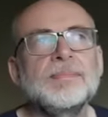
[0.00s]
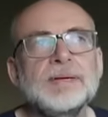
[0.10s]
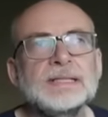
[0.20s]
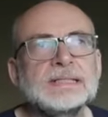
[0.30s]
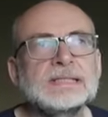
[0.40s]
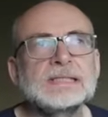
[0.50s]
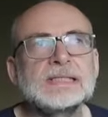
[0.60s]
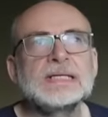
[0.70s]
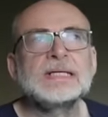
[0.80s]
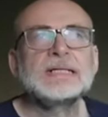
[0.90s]
But
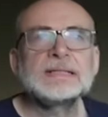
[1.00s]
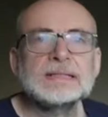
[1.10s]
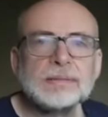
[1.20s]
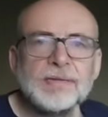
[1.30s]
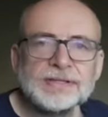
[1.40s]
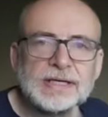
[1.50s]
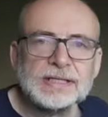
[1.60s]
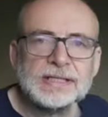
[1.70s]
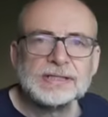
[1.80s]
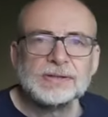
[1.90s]
some of these
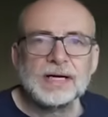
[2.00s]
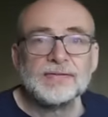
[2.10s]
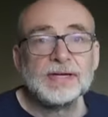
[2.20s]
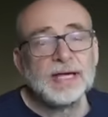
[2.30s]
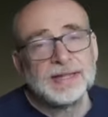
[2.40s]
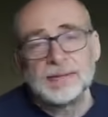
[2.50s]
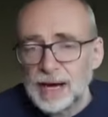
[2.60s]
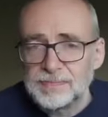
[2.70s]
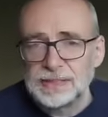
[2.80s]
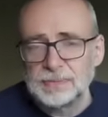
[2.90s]
ideas you're having, yeah, they
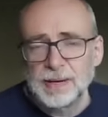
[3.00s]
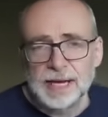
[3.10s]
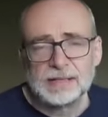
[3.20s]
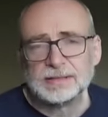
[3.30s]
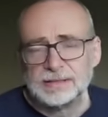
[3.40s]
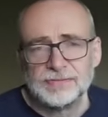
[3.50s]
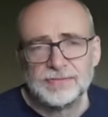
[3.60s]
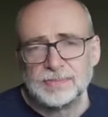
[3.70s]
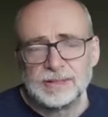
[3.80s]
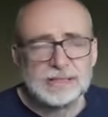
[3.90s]
might be
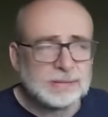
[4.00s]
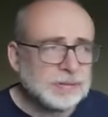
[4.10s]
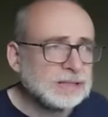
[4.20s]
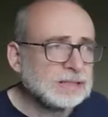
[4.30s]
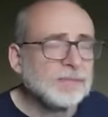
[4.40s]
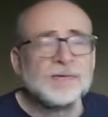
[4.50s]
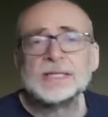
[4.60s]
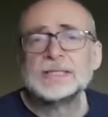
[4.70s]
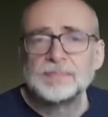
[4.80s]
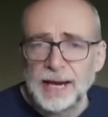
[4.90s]
speculative. But just because
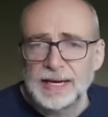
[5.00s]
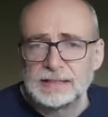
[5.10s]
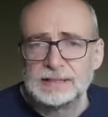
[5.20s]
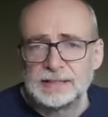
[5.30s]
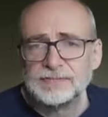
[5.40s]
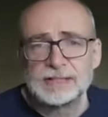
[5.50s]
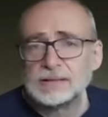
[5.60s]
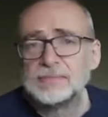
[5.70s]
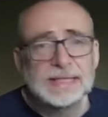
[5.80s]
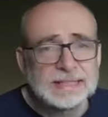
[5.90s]
something is speculative
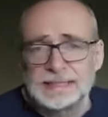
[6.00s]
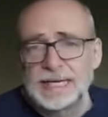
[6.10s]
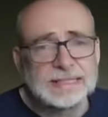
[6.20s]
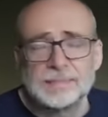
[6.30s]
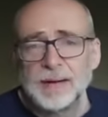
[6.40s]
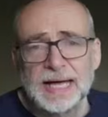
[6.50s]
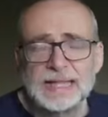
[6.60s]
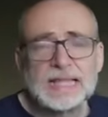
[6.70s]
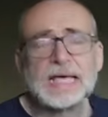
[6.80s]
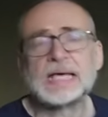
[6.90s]
doesn't mean to say it's a
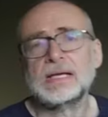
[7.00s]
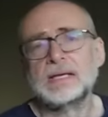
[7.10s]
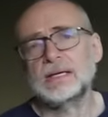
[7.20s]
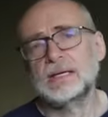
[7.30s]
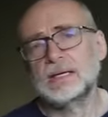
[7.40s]
bad thing.